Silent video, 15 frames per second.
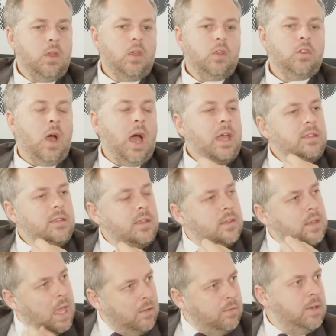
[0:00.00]
So I think
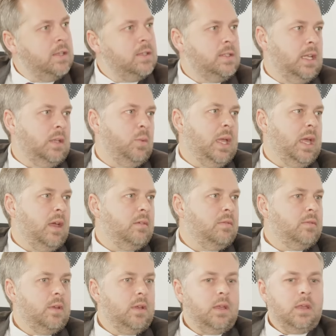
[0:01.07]
the evidence that we have
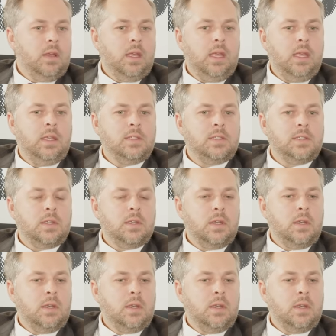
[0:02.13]
is